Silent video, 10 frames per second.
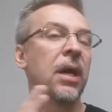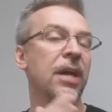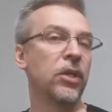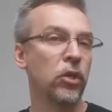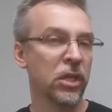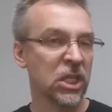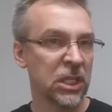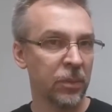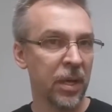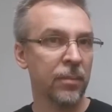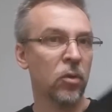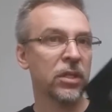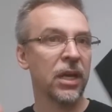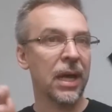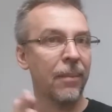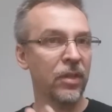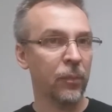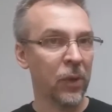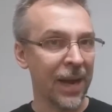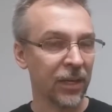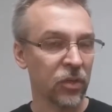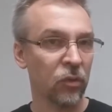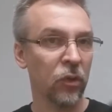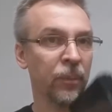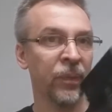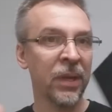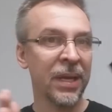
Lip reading: I think you need to spend more time in the practice room